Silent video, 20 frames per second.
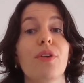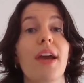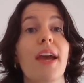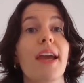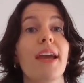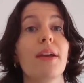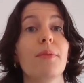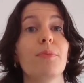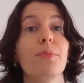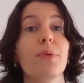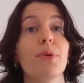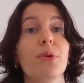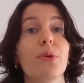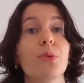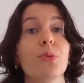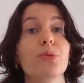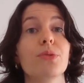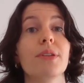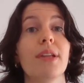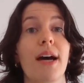
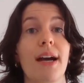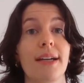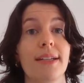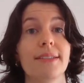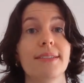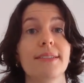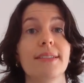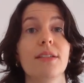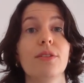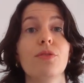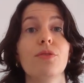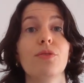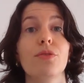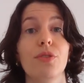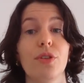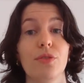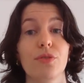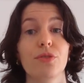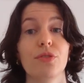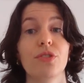April
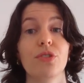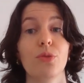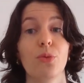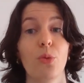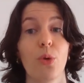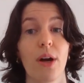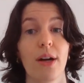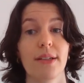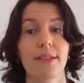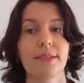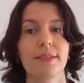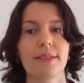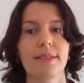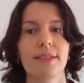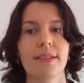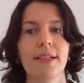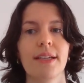1951,